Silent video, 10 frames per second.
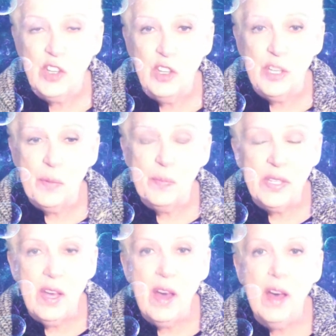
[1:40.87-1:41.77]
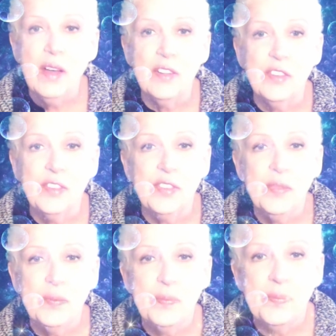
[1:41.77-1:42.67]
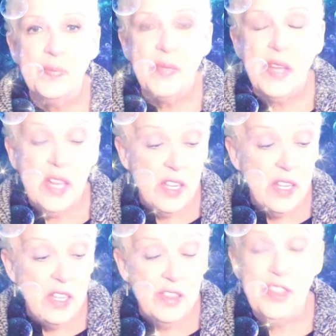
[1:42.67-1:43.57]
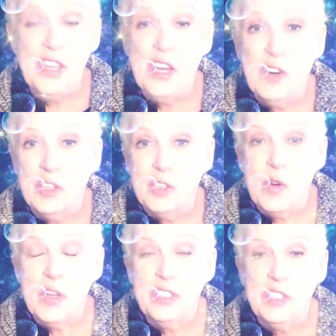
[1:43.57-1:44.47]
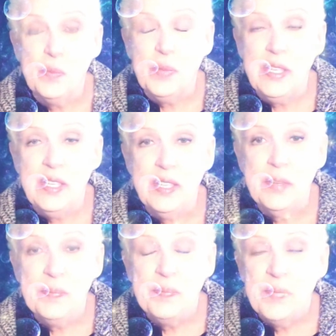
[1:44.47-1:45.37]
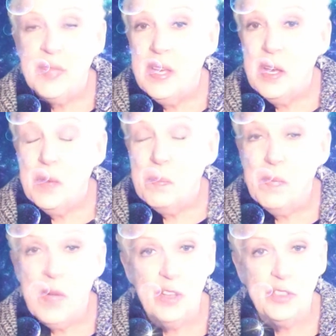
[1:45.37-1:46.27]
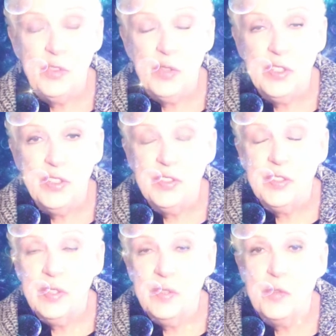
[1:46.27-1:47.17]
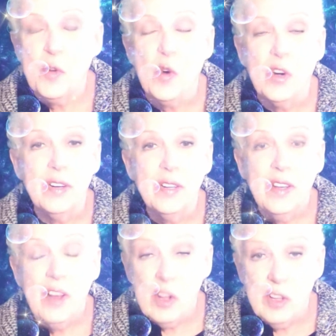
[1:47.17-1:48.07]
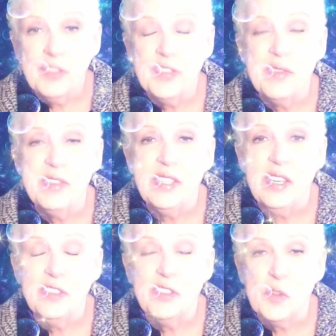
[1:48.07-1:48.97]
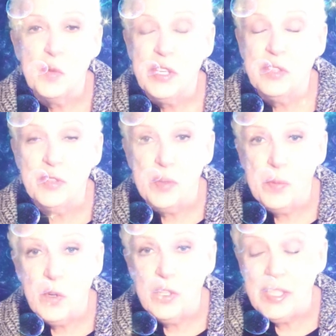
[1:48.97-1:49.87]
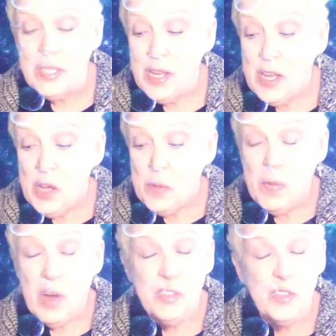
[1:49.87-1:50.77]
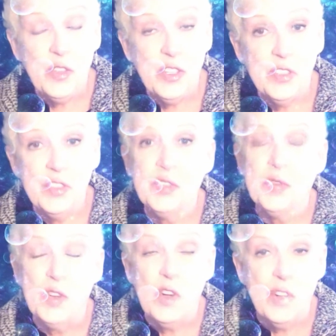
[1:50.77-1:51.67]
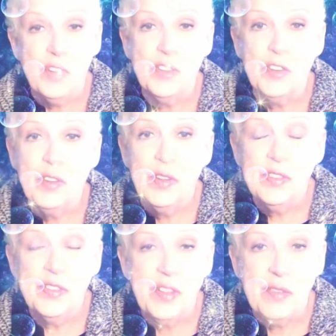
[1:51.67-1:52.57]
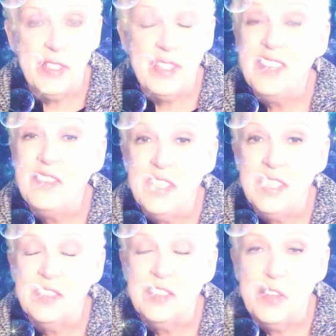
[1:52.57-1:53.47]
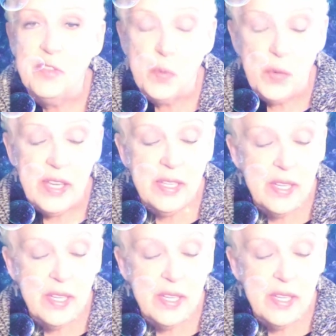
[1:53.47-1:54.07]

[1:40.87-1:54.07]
up because there are going to be mantras for all 7 days of the week for the morning, mantras for all 7 evenings of the week.